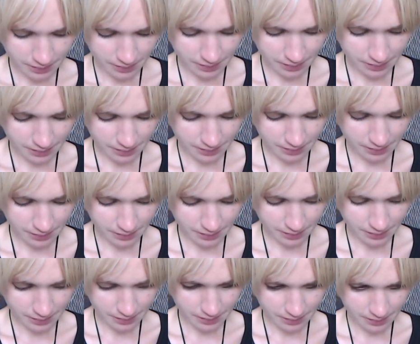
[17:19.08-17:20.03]

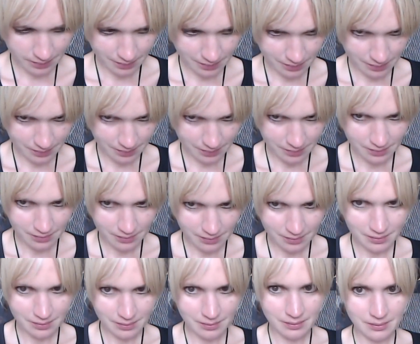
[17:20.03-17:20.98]

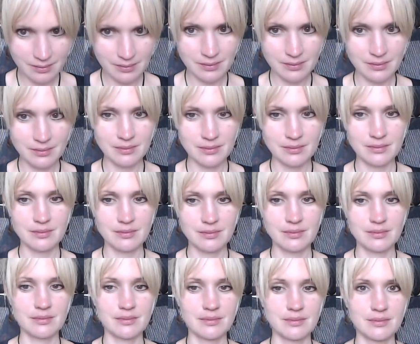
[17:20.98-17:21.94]

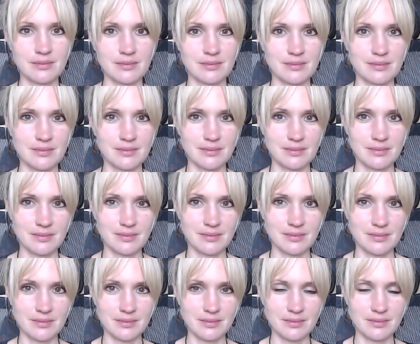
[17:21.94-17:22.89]

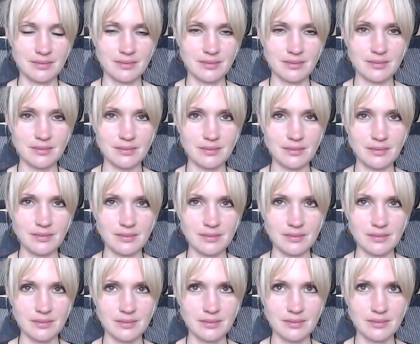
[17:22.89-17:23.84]

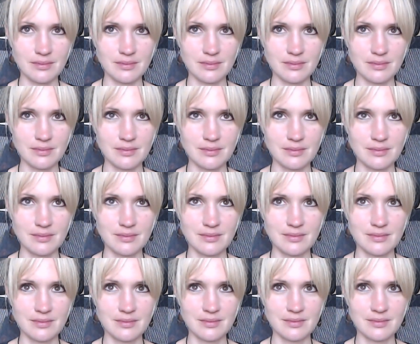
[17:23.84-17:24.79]

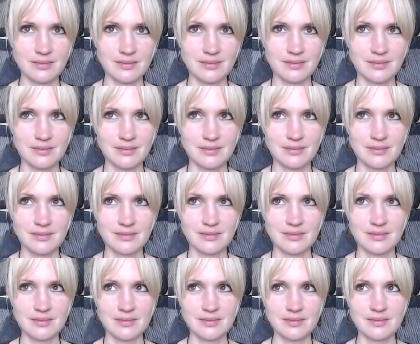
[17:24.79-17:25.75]

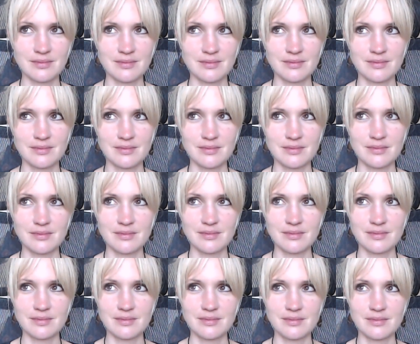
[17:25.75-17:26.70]

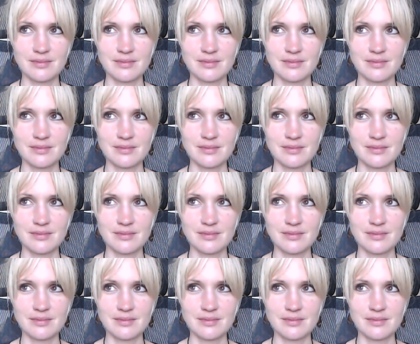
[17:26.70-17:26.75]
Nobody speaks.